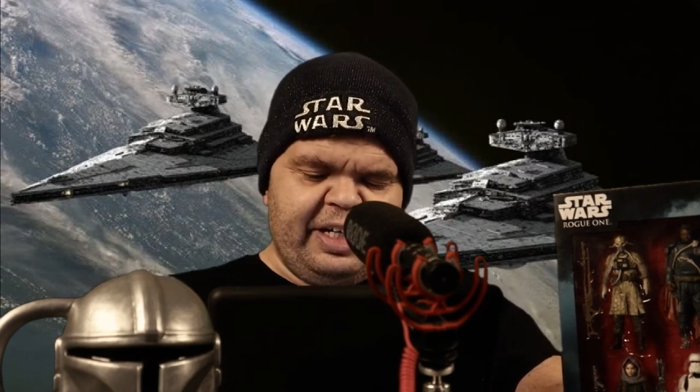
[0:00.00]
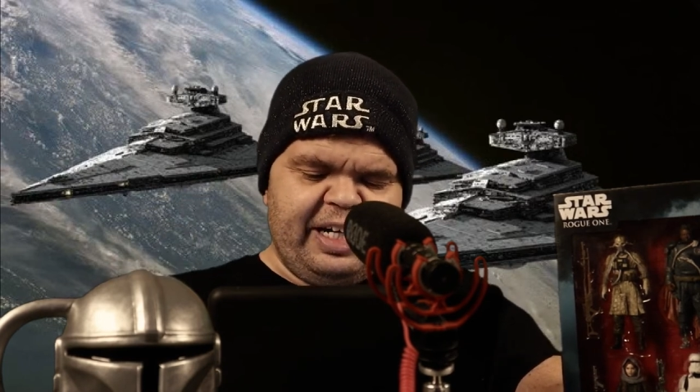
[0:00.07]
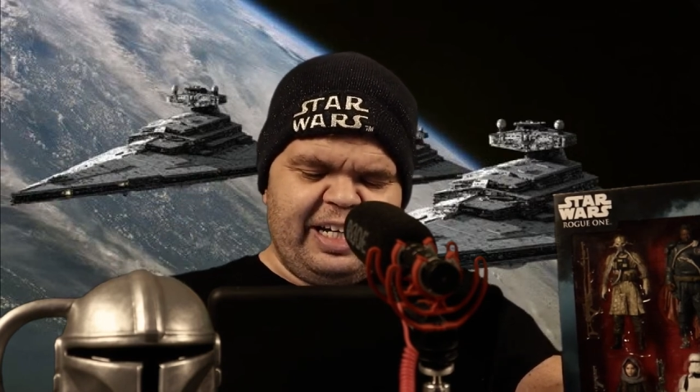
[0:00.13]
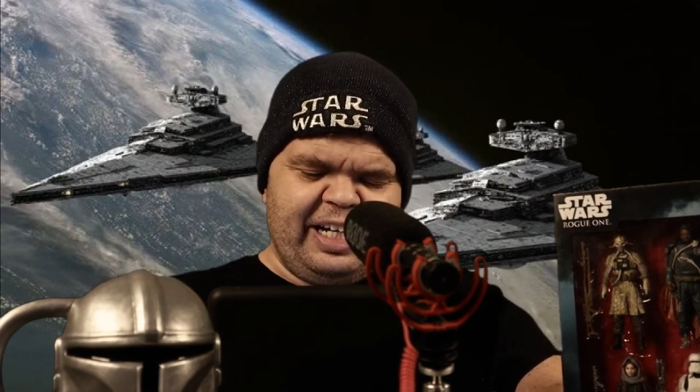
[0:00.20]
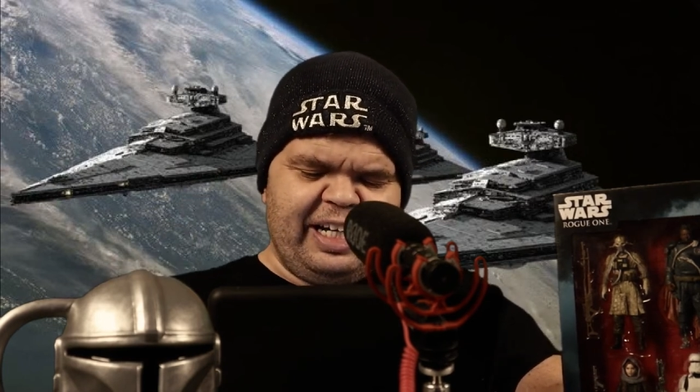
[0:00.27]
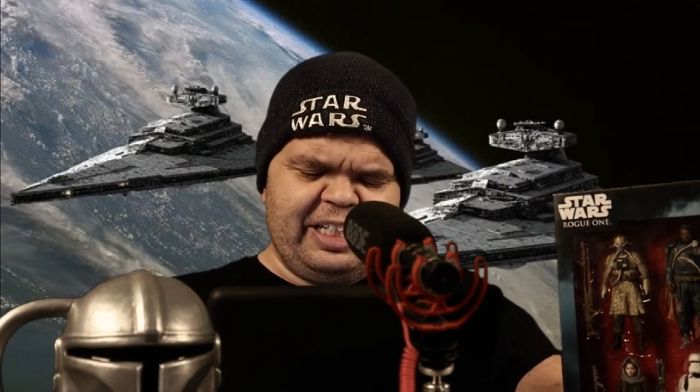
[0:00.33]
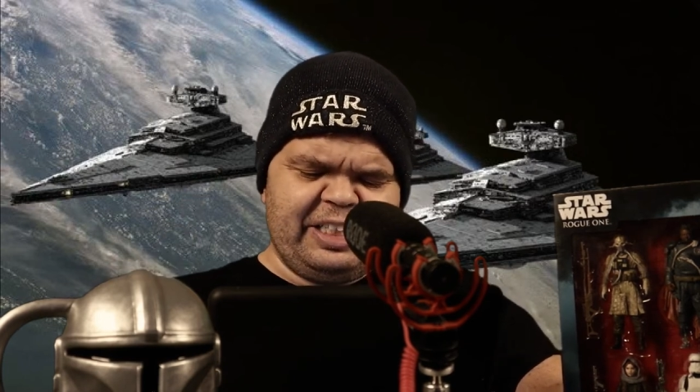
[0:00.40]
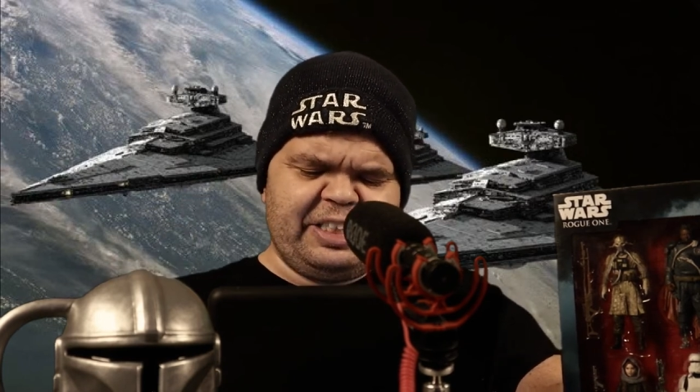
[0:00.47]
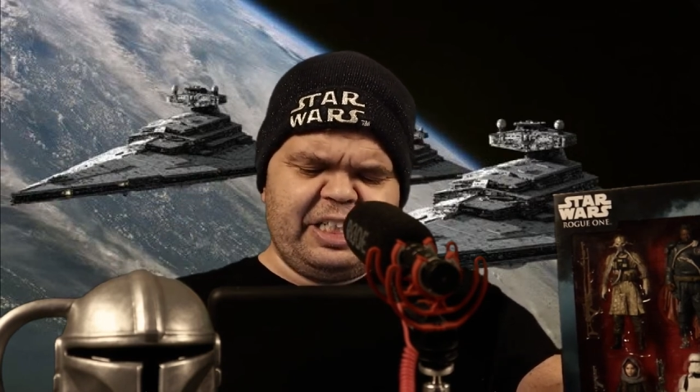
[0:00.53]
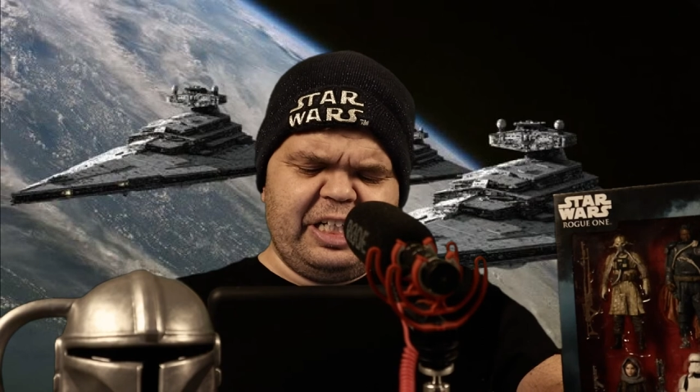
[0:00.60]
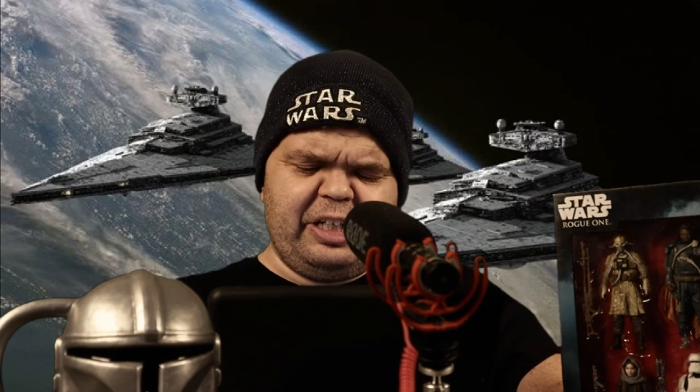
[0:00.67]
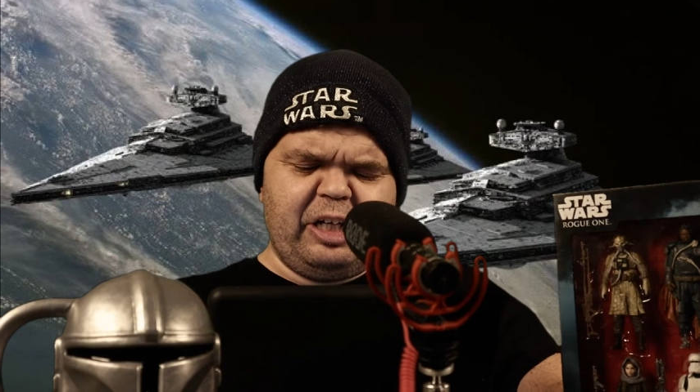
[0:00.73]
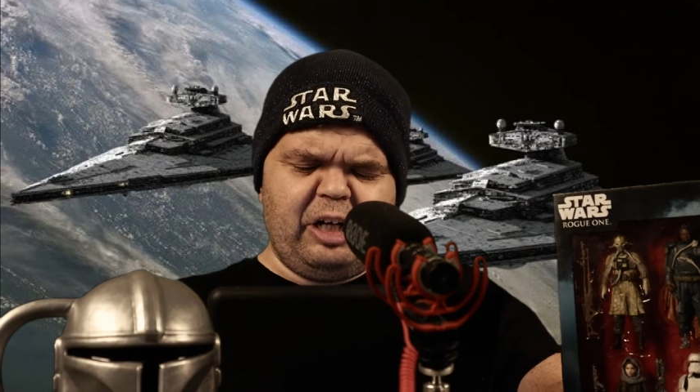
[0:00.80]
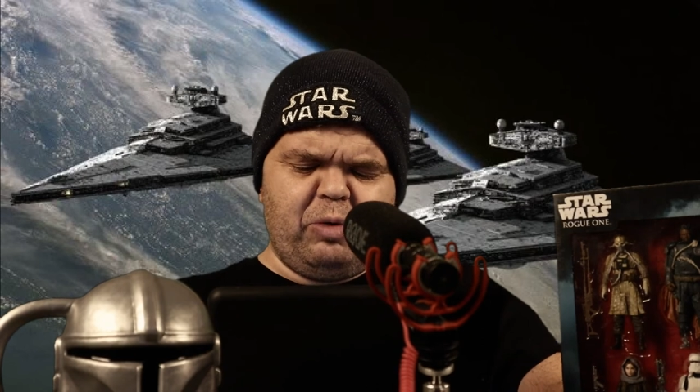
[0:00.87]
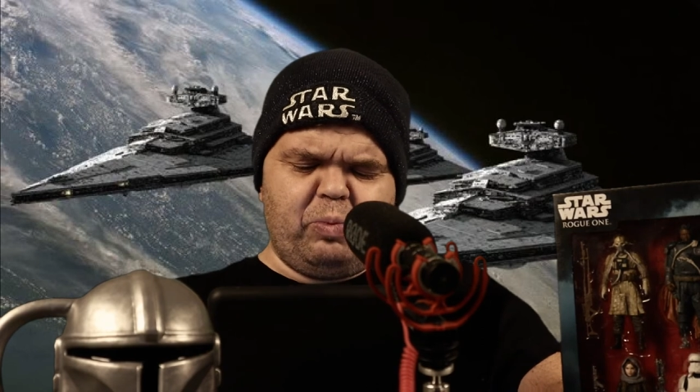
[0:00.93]
And I
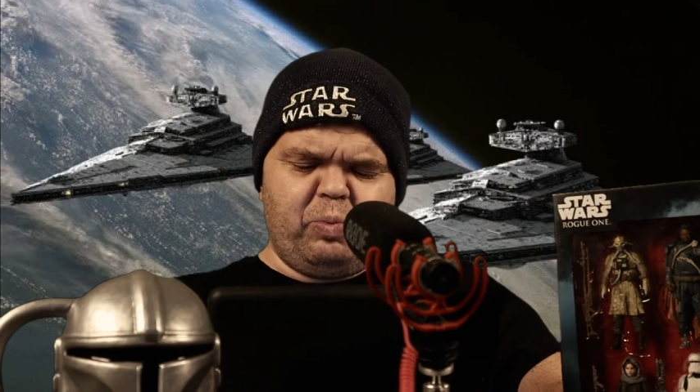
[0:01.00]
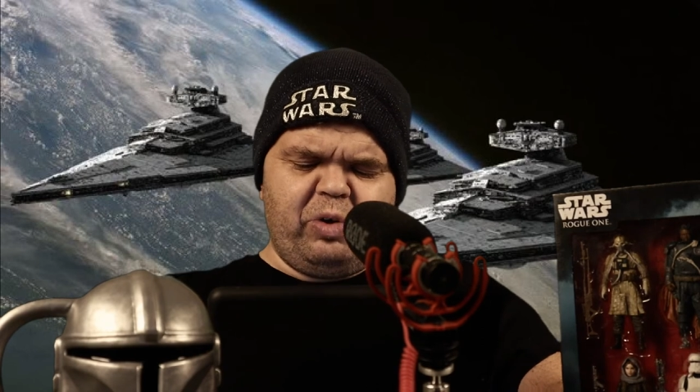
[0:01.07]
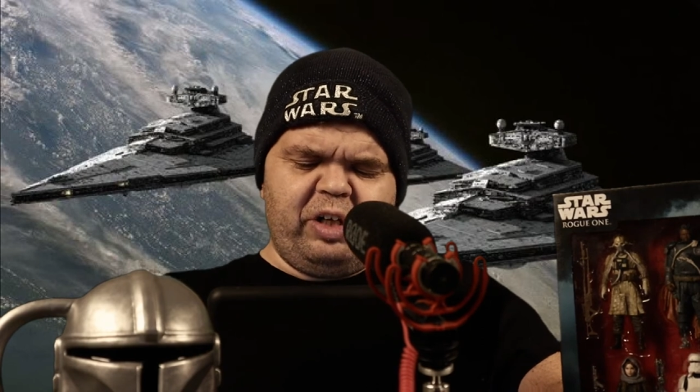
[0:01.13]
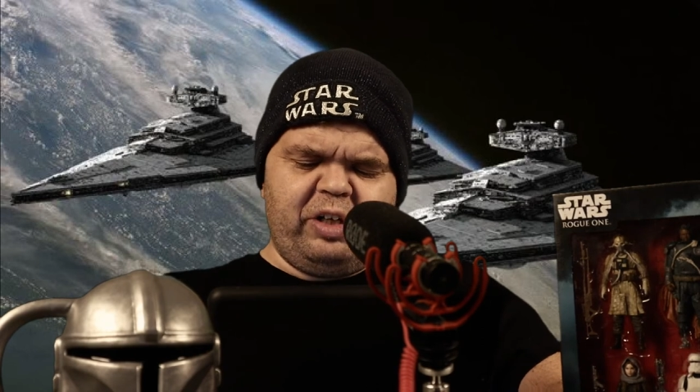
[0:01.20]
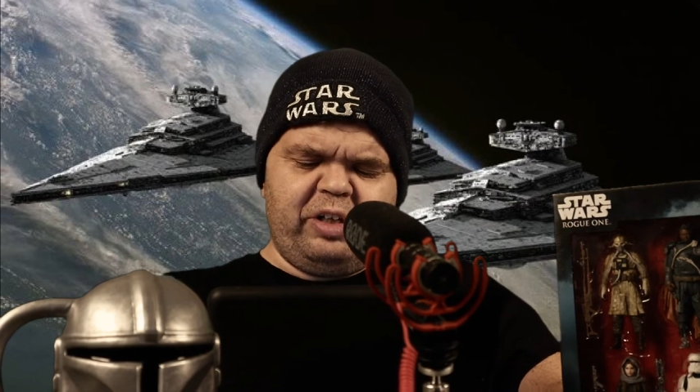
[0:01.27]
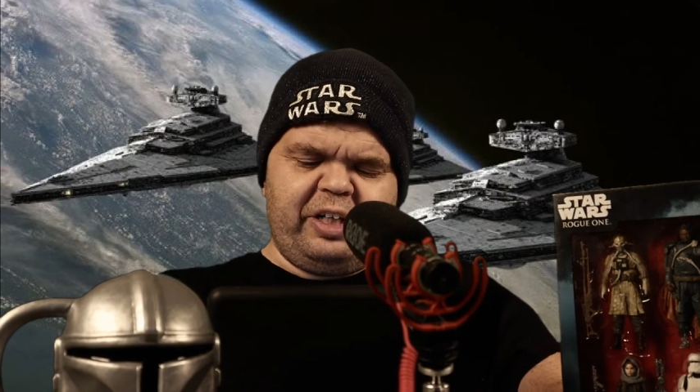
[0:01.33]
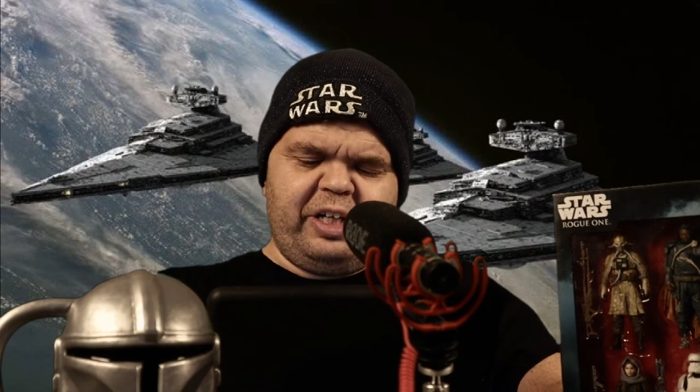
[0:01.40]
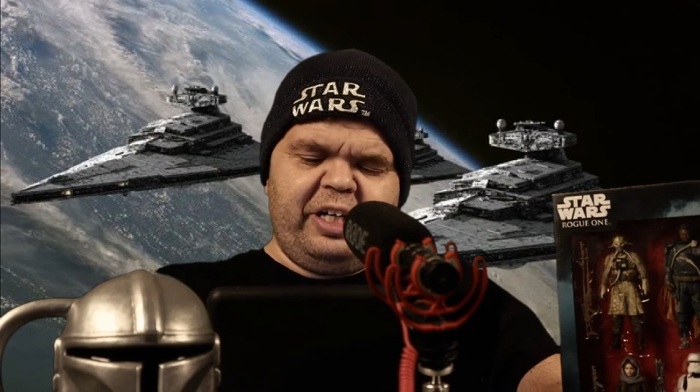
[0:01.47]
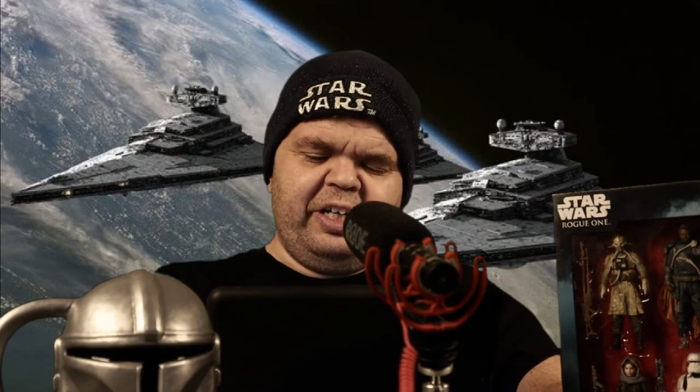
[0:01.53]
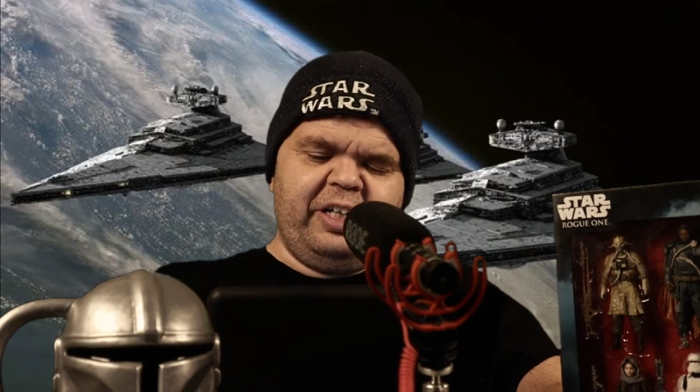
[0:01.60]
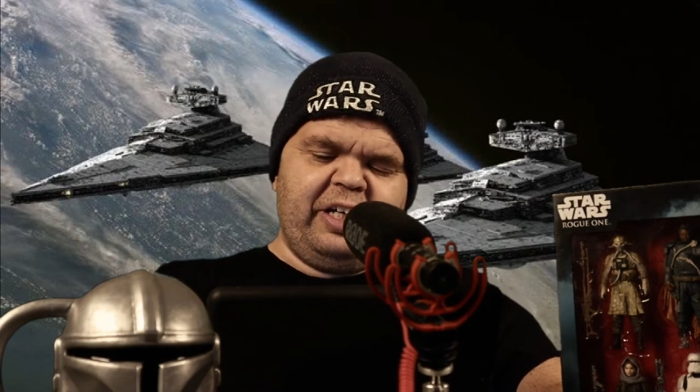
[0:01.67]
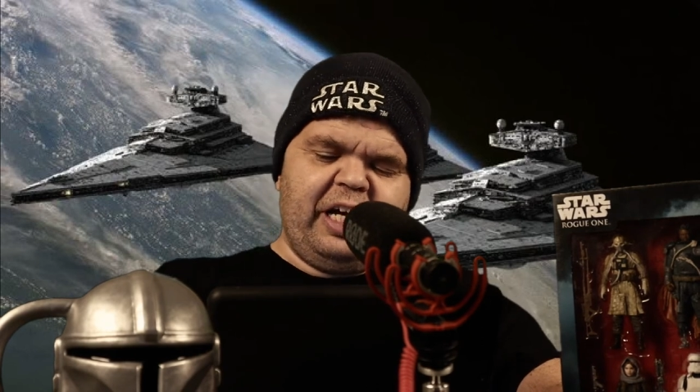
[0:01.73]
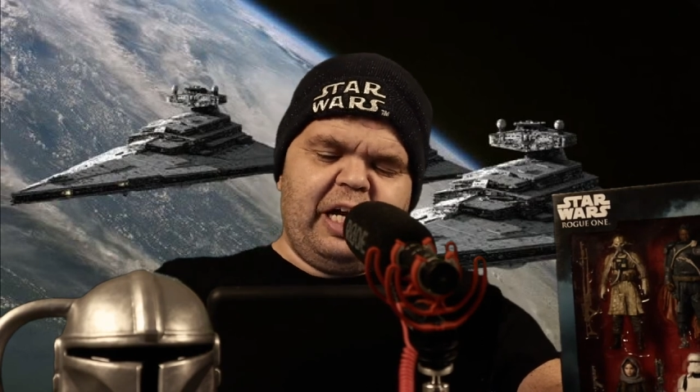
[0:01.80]
said in